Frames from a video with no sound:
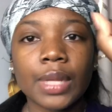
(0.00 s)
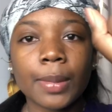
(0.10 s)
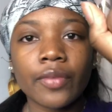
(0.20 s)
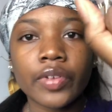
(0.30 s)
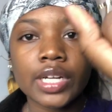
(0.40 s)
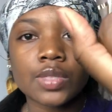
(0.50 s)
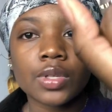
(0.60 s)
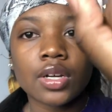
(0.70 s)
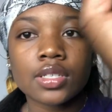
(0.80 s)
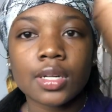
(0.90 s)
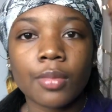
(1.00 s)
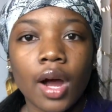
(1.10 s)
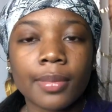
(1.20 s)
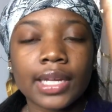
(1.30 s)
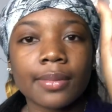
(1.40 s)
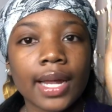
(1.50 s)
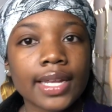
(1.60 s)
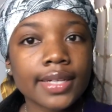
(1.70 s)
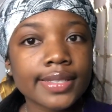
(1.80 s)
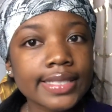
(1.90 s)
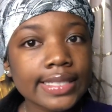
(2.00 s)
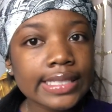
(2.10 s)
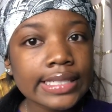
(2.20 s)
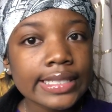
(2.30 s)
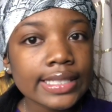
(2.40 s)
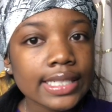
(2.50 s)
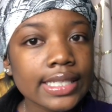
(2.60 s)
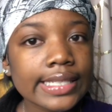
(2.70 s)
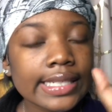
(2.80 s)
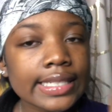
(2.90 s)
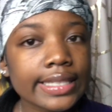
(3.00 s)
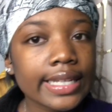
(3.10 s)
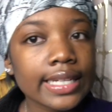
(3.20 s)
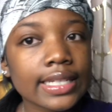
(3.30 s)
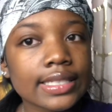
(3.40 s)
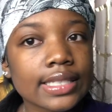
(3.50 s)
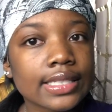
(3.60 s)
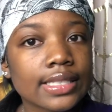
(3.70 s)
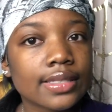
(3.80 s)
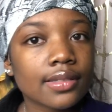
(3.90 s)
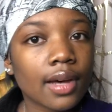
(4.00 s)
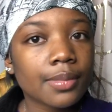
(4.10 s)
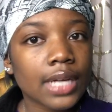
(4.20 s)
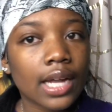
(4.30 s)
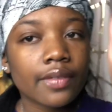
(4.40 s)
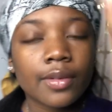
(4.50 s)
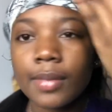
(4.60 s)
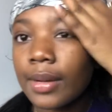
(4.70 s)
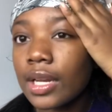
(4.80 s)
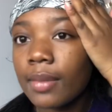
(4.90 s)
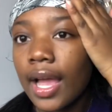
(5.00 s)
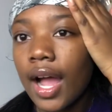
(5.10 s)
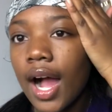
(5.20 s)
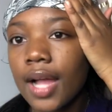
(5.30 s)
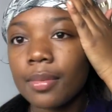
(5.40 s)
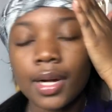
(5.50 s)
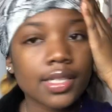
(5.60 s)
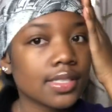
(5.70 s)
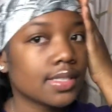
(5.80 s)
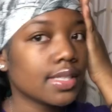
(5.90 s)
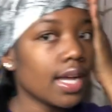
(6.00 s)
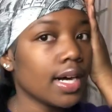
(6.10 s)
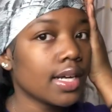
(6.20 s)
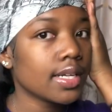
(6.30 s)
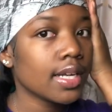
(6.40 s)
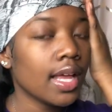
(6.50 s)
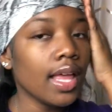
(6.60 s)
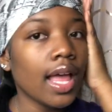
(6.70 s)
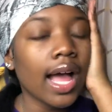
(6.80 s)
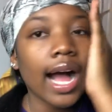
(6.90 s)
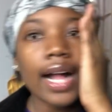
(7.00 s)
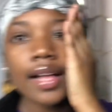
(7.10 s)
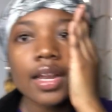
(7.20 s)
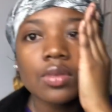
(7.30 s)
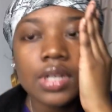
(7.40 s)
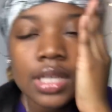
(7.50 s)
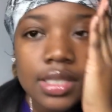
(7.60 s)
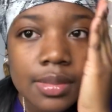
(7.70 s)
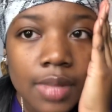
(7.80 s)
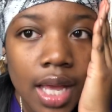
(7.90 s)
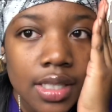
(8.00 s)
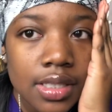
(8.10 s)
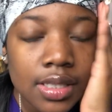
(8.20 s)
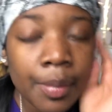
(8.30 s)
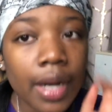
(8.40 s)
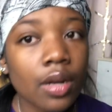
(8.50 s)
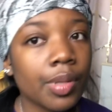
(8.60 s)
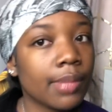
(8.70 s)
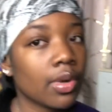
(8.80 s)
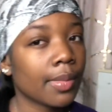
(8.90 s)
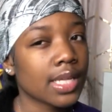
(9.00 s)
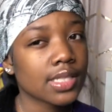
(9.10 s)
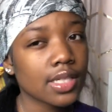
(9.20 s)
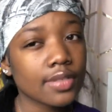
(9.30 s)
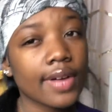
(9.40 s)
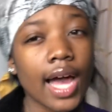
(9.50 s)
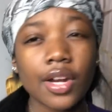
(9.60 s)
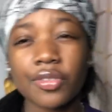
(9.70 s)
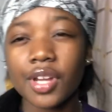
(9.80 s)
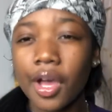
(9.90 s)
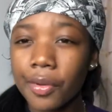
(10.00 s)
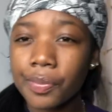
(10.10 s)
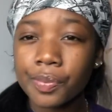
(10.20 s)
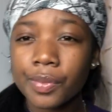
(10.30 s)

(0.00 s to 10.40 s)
me and my friends we going to the mall i'm getting my nails done because these things is i'm tired of them i'm getting my eyebrows done i kind of want to get some lashes i'm probably gonna put them on myself i don't know